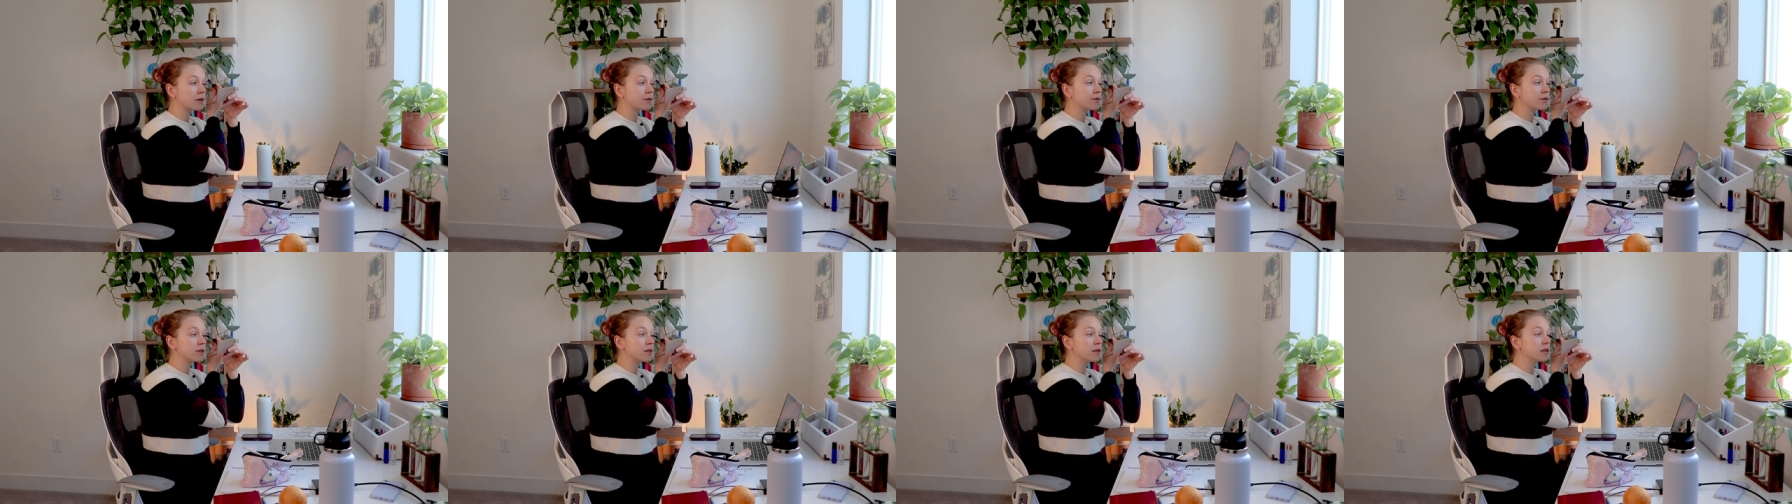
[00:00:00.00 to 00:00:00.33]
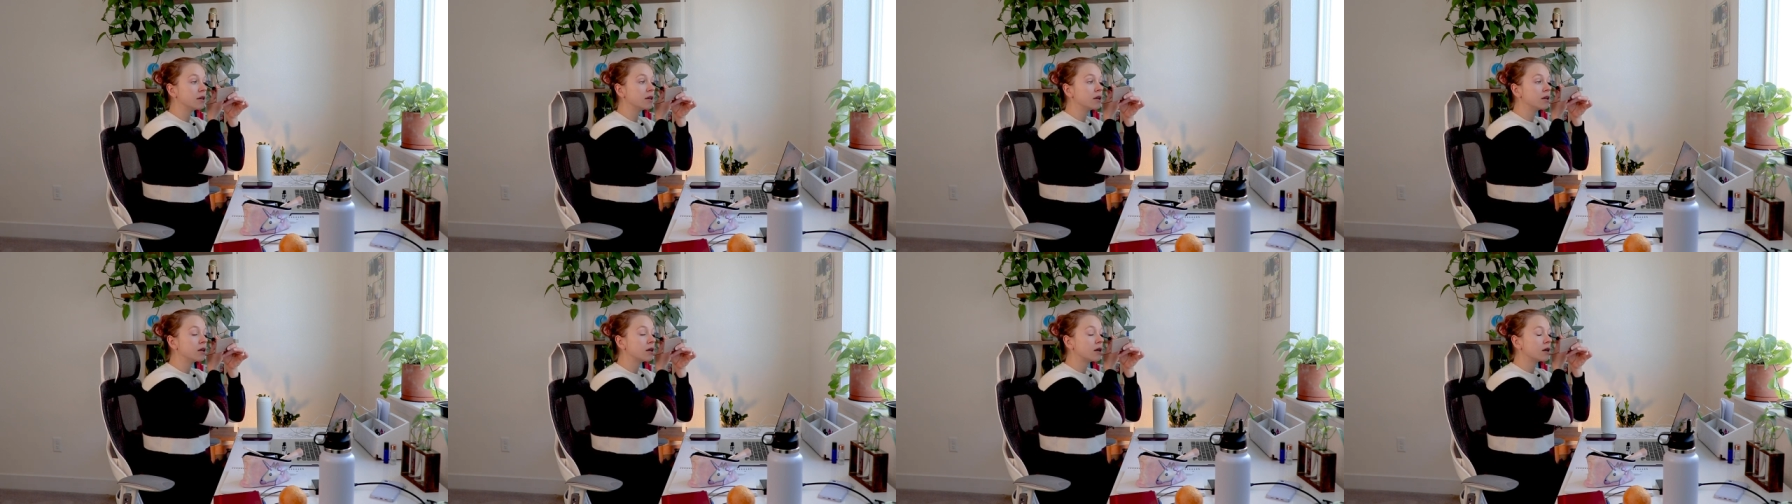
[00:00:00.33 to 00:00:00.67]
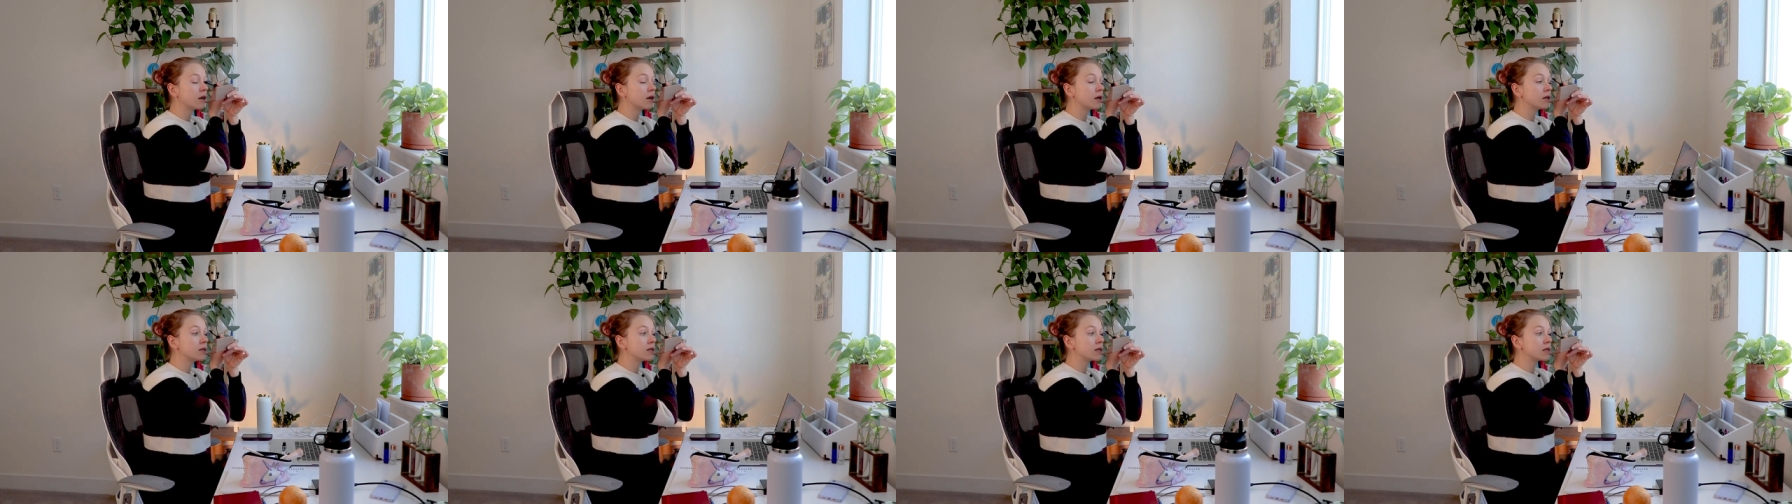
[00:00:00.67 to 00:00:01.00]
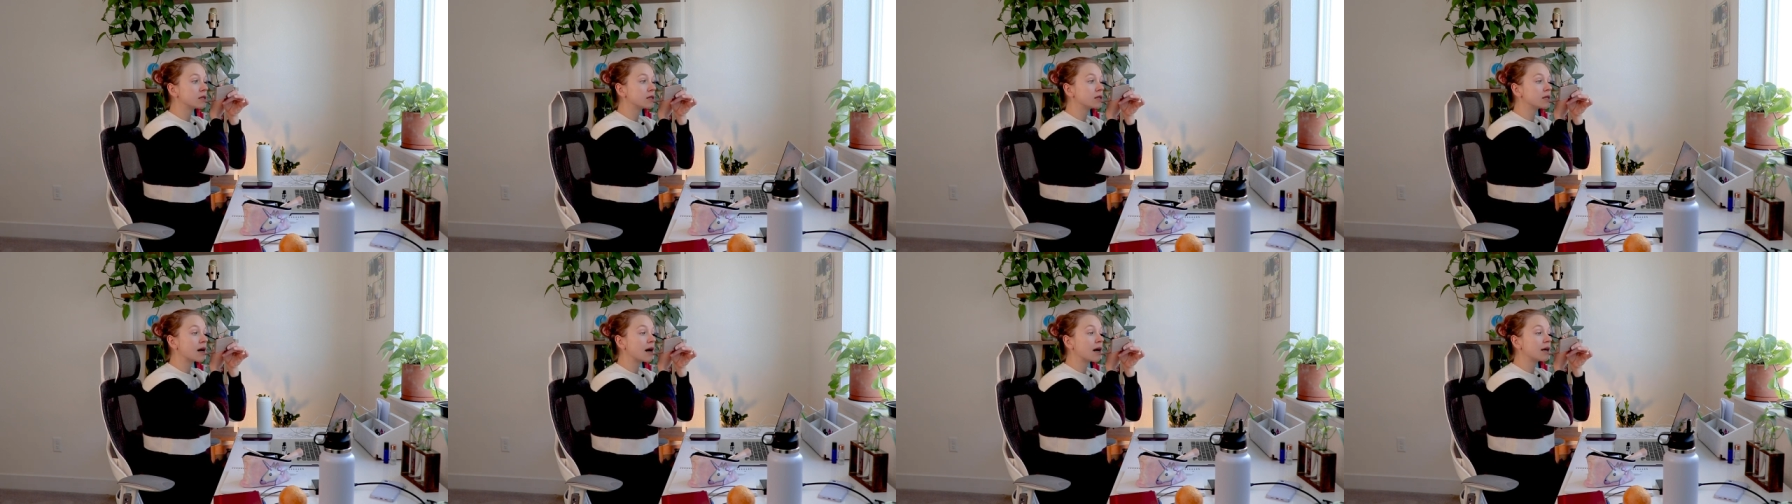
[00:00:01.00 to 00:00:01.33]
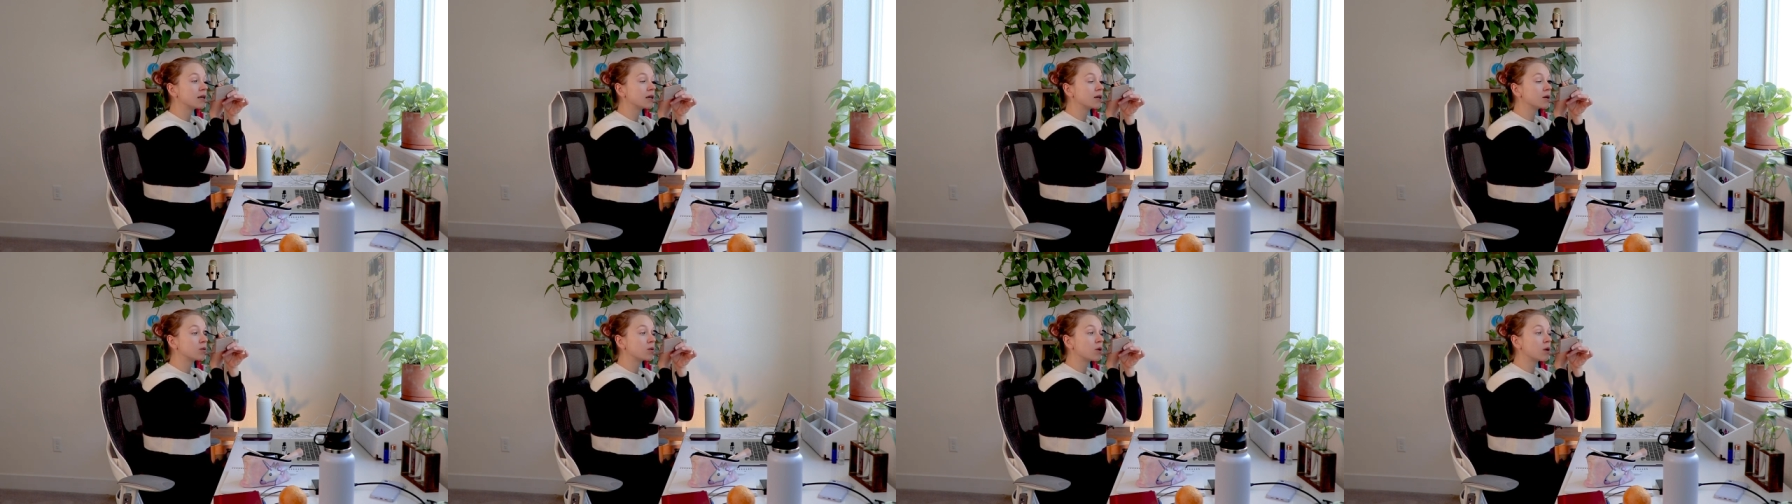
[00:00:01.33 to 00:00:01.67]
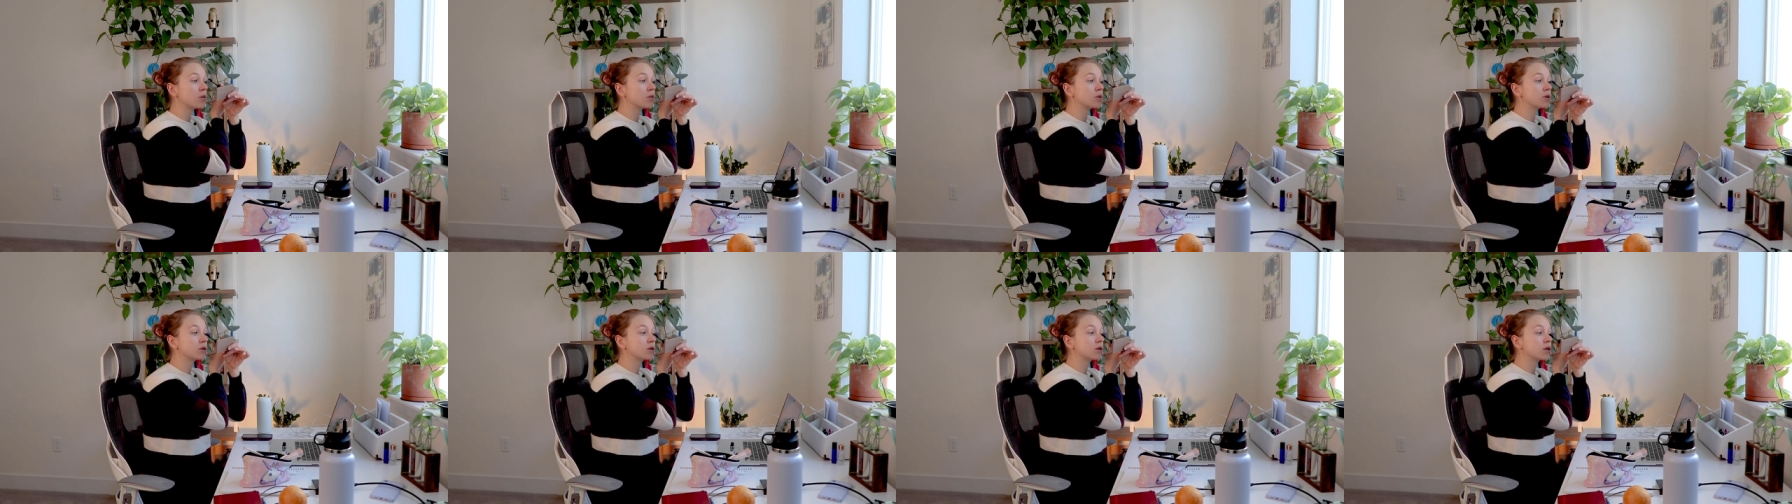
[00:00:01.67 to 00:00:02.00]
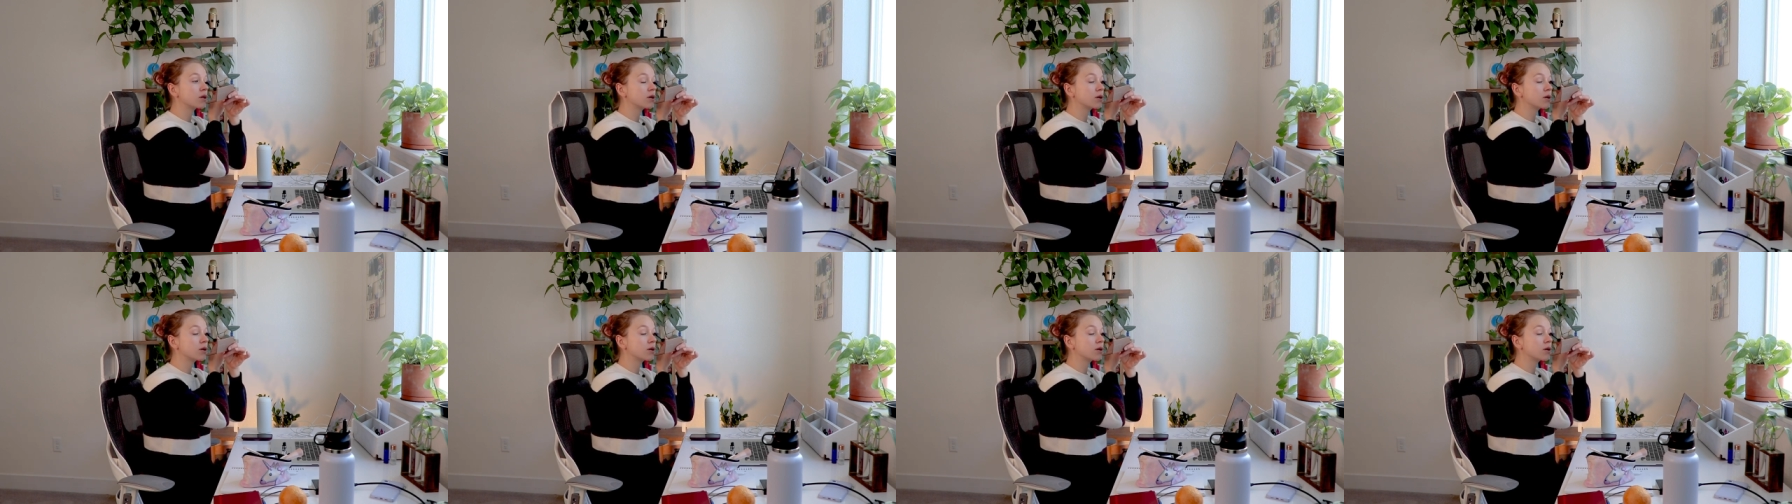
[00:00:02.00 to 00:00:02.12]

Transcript: even understanding what was